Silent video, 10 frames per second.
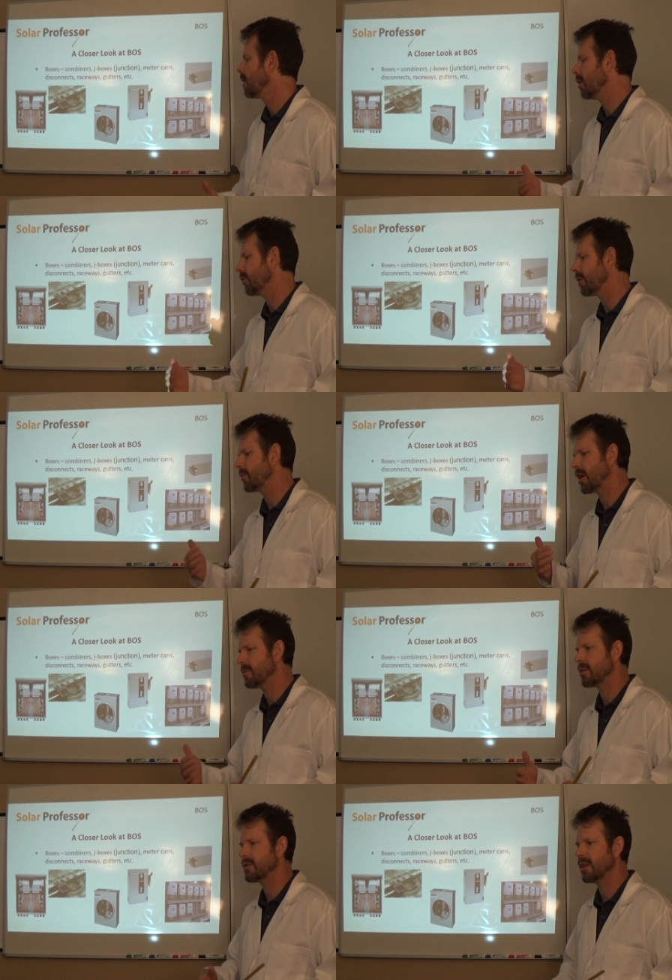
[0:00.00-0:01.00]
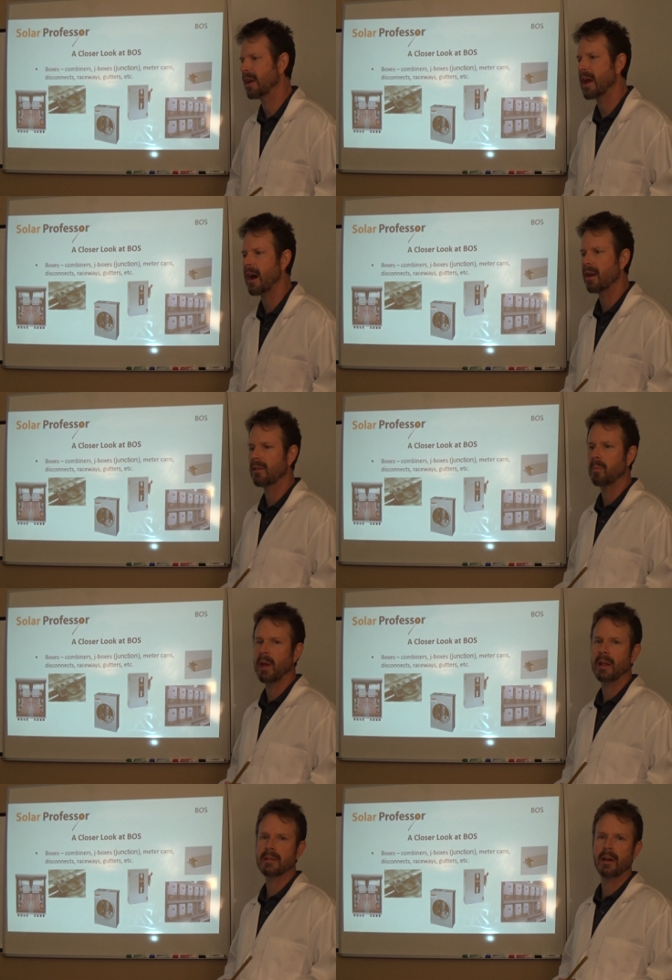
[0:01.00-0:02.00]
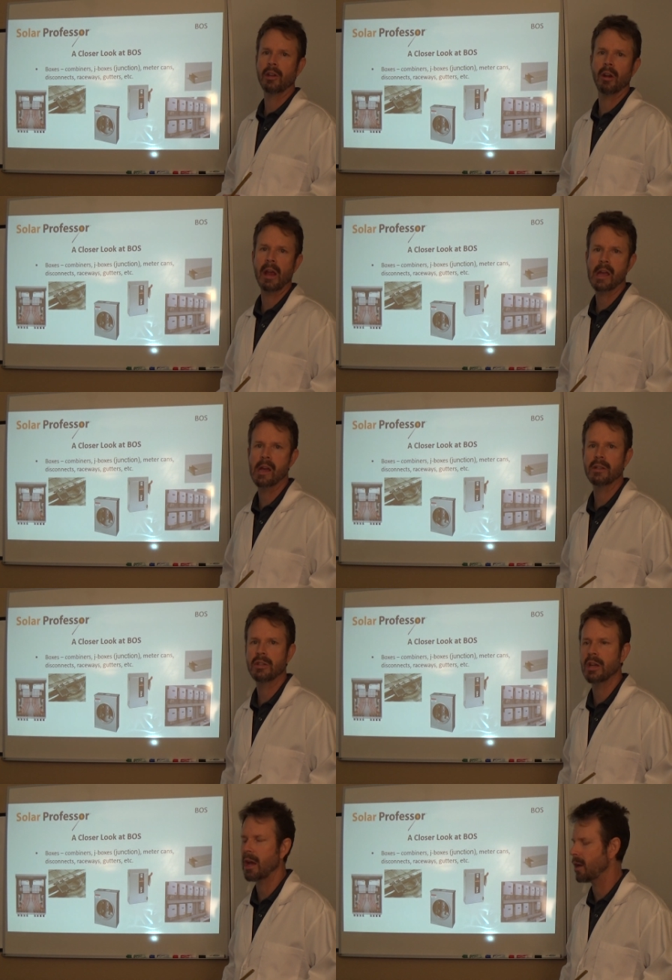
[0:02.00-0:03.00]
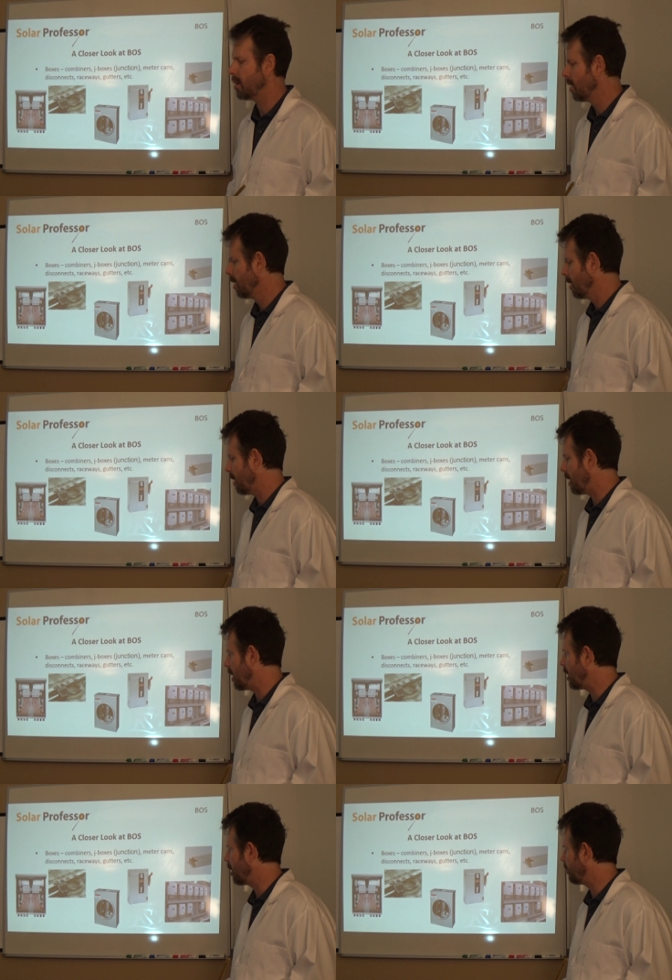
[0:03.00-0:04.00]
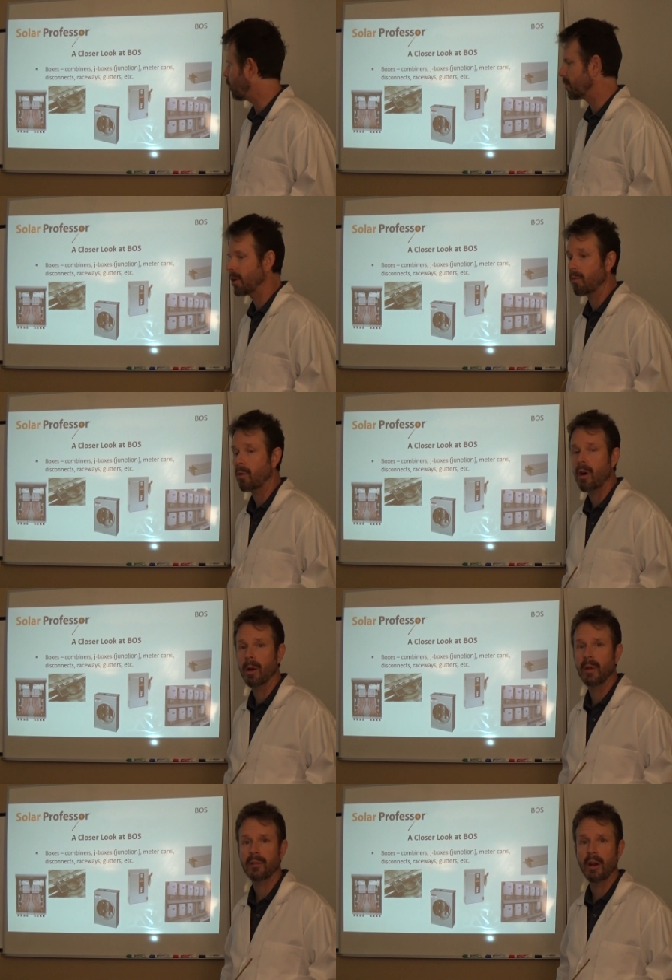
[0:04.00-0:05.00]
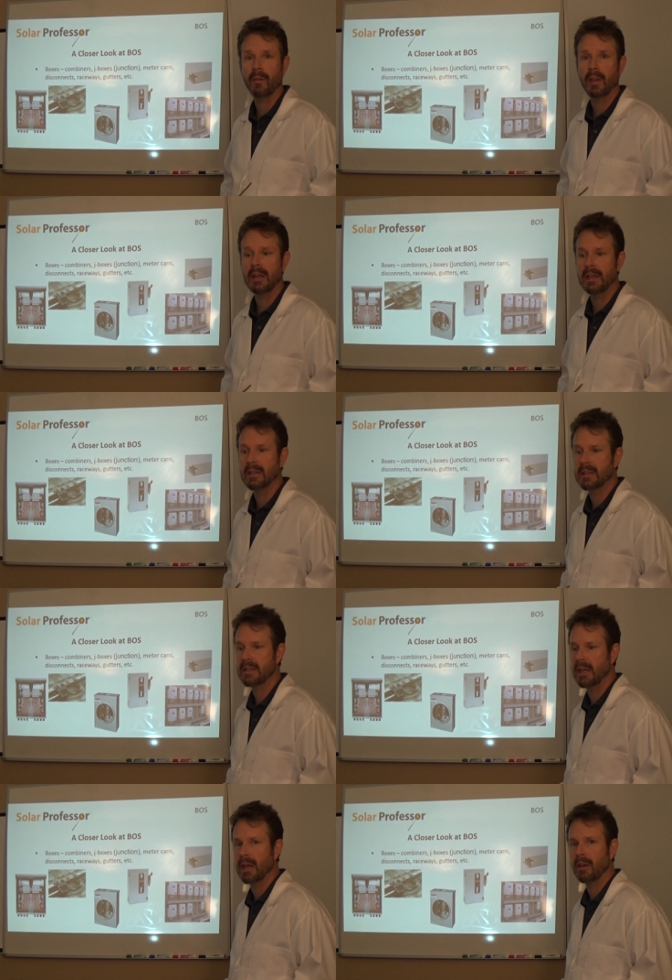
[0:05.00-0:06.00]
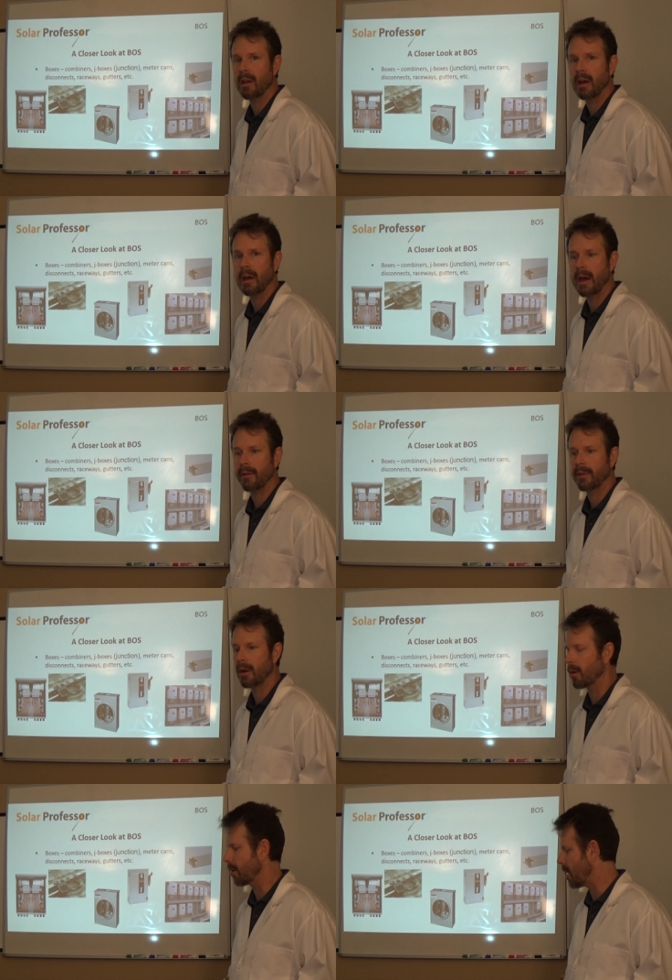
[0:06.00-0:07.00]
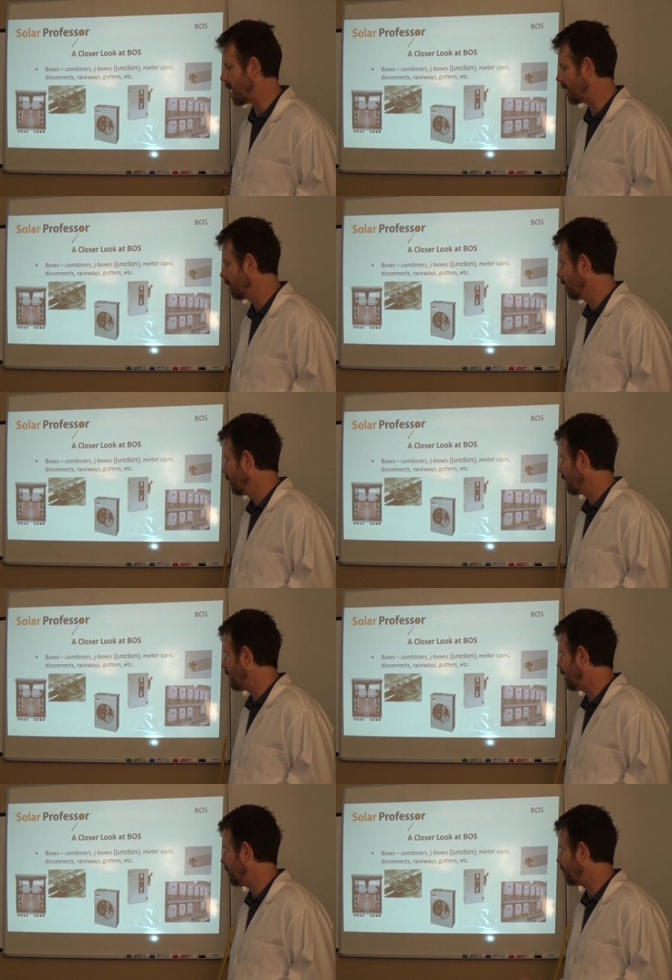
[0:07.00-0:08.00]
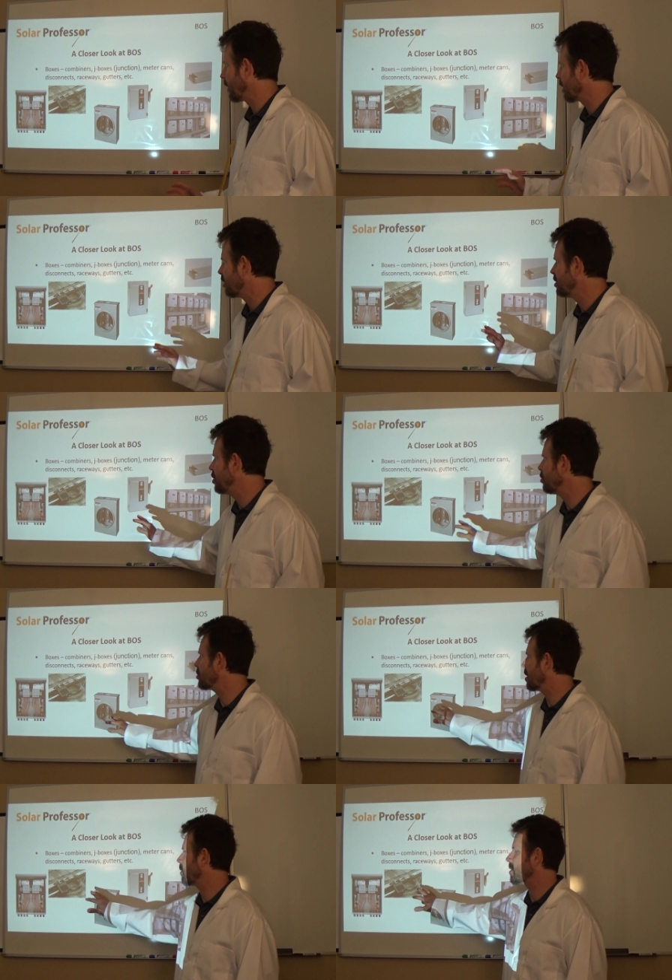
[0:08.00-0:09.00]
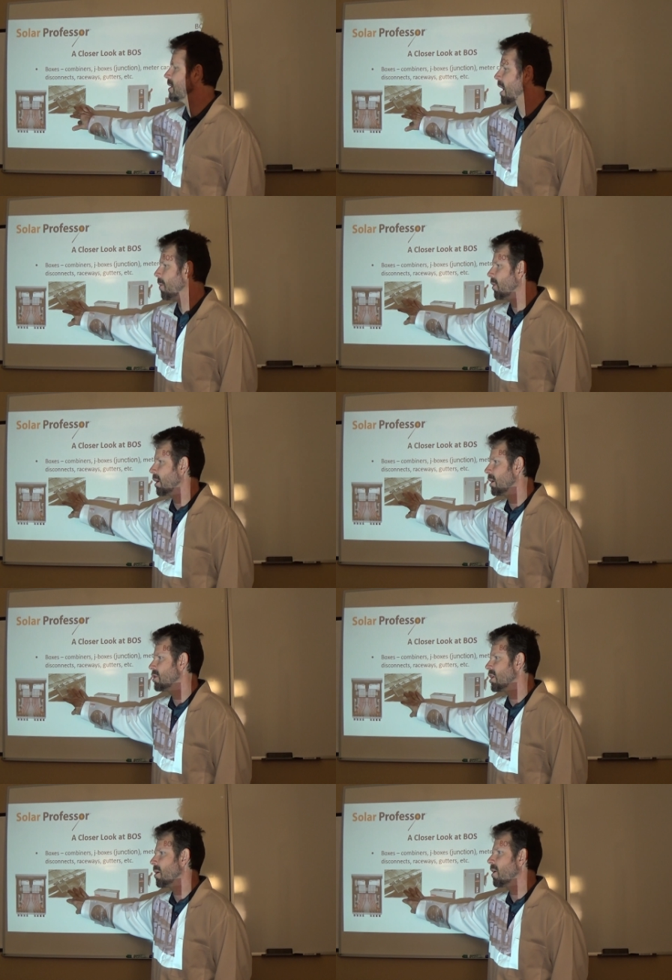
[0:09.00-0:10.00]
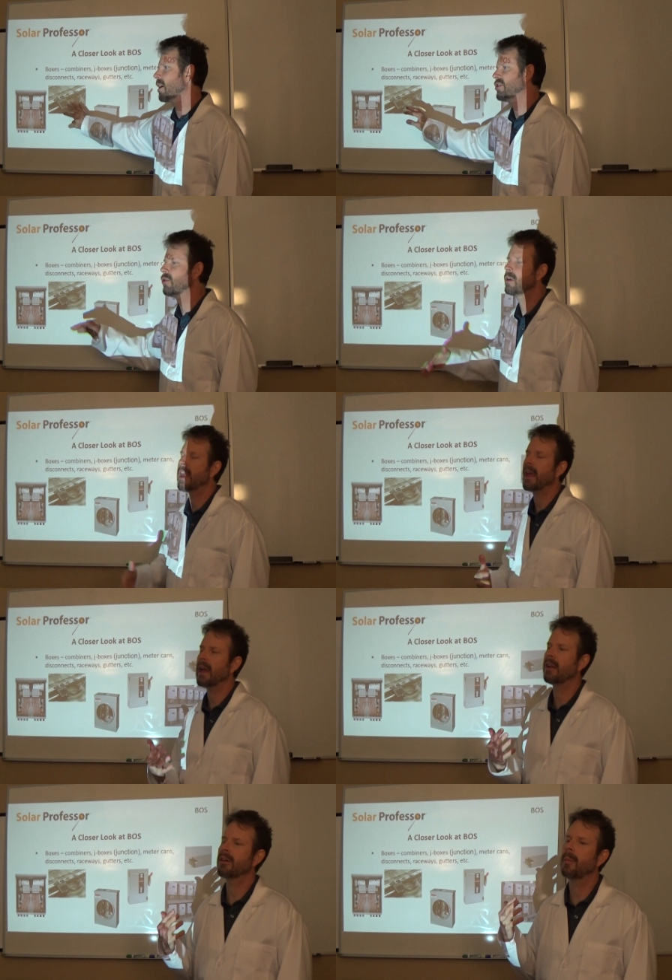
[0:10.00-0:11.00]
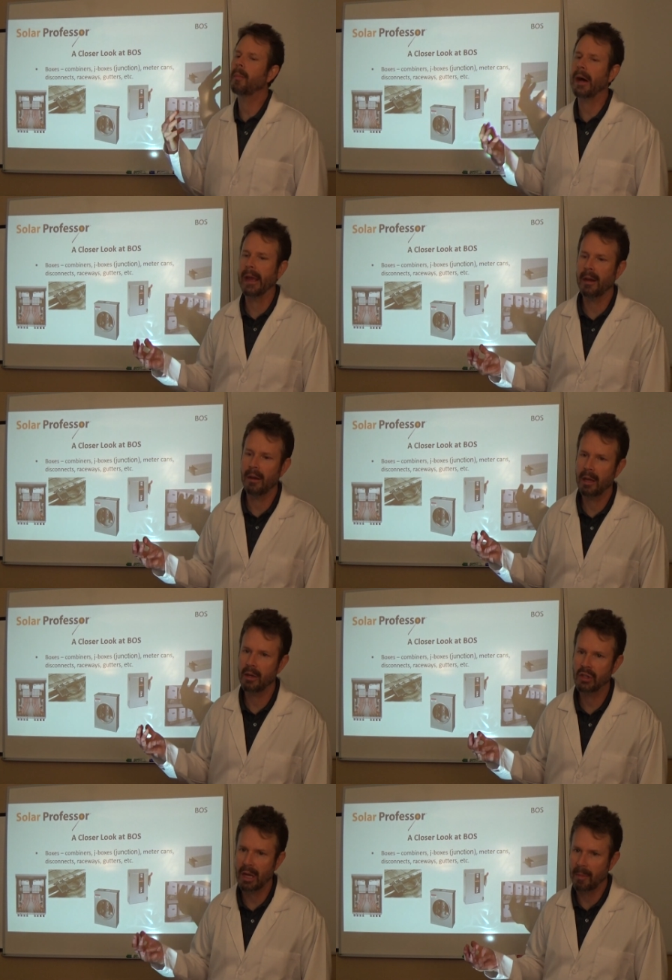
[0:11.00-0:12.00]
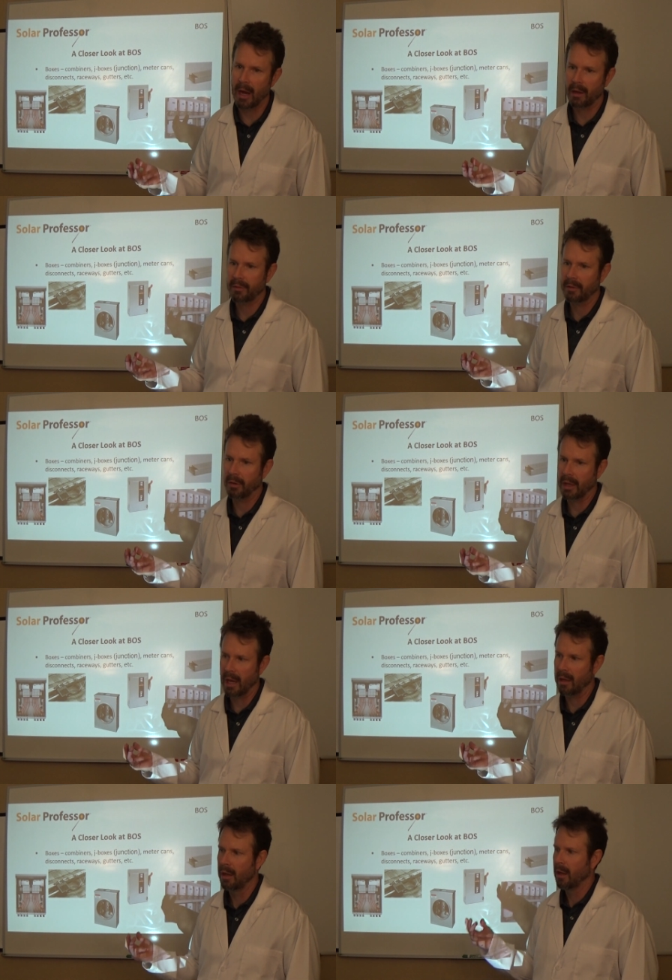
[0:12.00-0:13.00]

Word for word: You know, sometimes they're sitting out. It depends on your AHJ, um, what their requirements are, if they need to see it uh, out there or not. Um, usually what's happening in a J-Box, you can combine in a J-Box, okay?